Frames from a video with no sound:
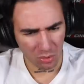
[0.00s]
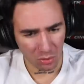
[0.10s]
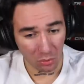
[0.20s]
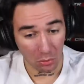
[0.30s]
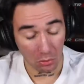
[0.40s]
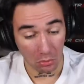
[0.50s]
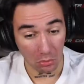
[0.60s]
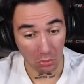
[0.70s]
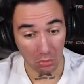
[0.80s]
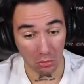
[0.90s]

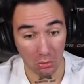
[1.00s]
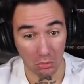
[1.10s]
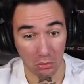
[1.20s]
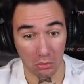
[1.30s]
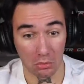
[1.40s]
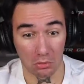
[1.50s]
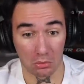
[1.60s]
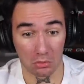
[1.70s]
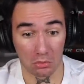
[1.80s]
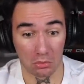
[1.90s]

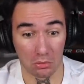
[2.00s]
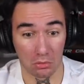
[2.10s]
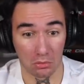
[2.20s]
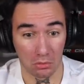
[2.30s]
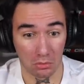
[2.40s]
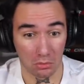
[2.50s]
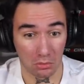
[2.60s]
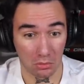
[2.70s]
Nothing is said.